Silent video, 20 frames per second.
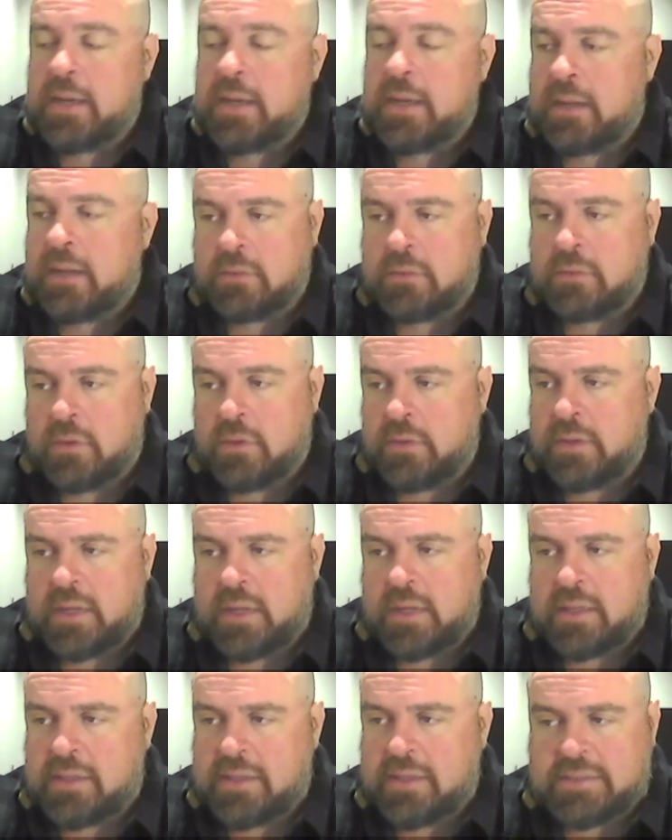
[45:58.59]
I
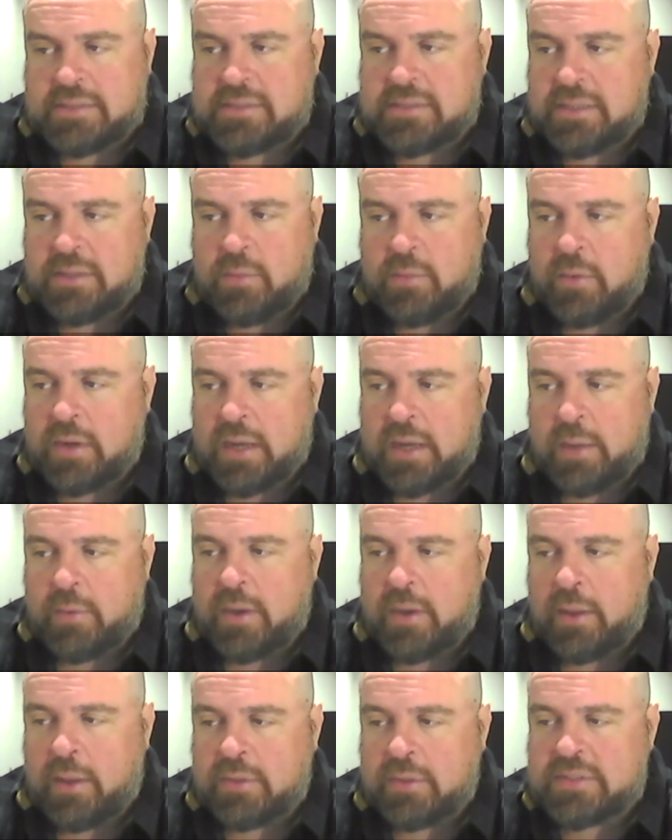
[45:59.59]
tell you what,
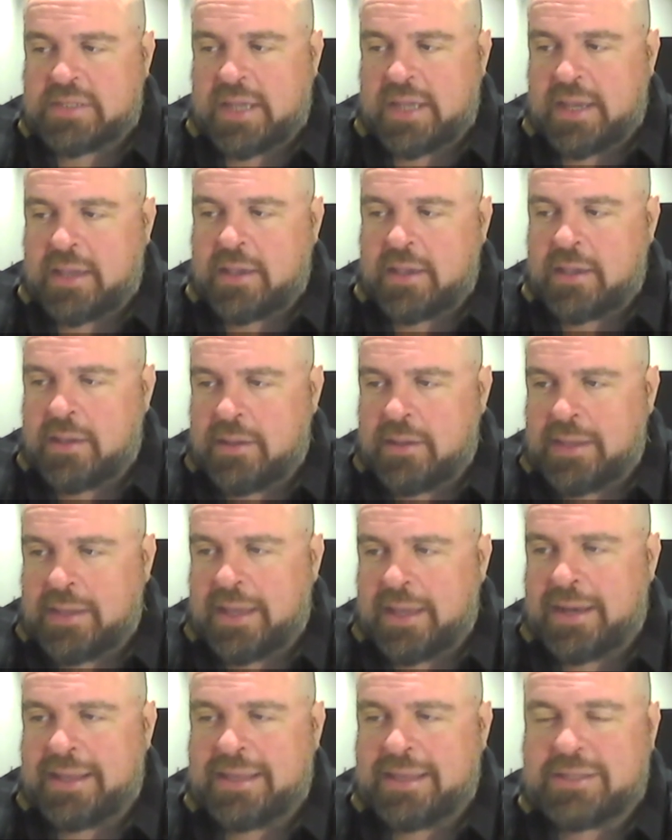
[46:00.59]
I'll take
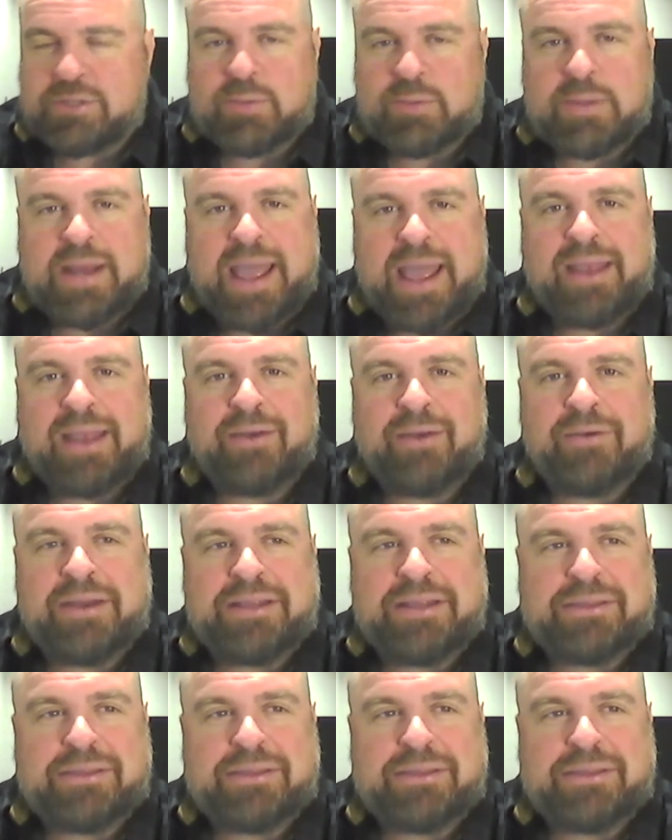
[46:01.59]
getting into an angry